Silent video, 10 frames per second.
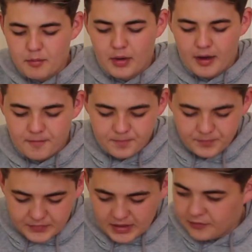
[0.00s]
But
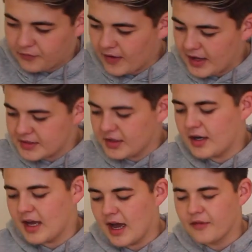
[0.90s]
in fact,
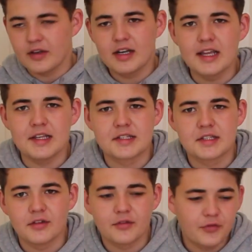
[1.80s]
I have at least
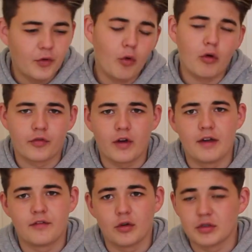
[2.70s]
4,
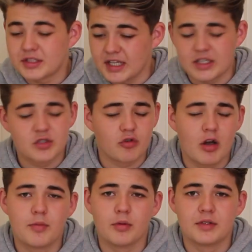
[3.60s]
5 or 6
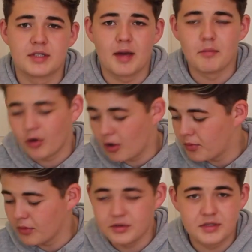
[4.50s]
tripods and
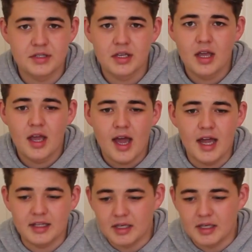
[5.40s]
monopods and